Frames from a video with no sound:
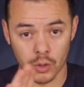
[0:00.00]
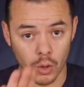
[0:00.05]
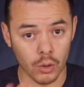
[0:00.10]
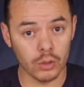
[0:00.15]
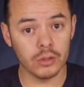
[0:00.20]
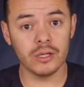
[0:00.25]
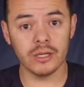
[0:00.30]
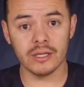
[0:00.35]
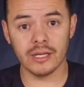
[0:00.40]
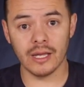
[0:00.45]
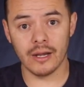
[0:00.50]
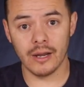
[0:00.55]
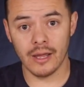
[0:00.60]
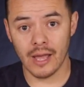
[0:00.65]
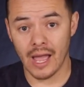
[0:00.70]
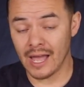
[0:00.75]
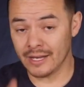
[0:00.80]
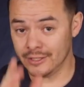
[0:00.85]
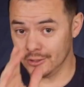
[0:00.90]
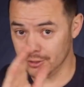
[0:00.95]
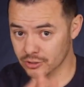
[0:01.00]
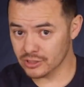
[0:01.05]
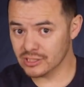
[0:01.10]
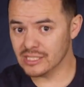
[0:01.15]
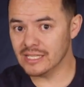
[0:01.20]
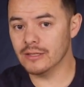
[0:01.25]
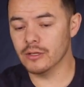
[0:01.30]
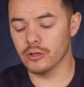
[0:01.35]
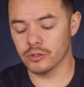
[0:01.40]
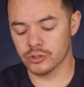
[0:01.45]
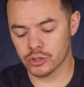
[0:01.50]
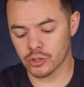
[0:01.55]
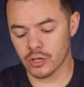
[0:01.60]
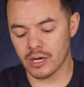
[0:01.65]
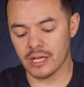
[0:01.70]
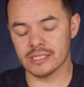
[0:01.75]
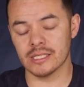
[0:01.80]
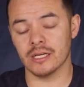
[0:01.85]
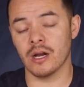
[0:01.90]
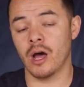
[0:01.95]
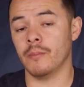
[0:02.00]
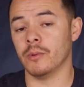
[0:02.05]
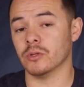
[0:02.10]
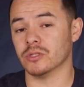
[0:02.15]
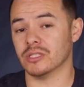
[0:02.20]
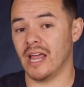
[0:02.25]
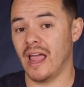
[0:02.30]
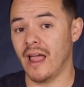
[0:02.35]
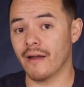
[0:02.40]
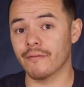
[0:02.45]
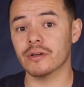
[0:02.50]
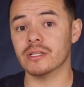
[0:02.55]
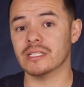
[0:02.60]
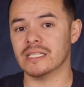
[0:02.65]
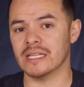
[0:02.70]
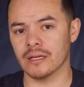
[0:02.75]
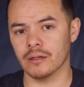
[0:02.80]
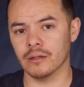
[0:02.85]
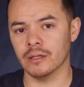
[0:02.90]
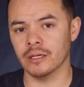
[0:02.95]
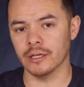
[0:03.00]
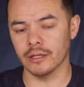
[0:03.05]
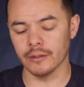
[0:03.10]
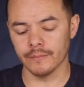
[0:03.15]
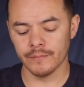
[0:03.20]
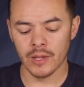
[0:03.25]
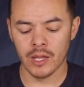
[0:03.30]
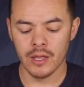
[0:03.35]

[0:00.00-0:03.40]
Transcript: Go look at it, and you'll see those trends in almost every single hunt.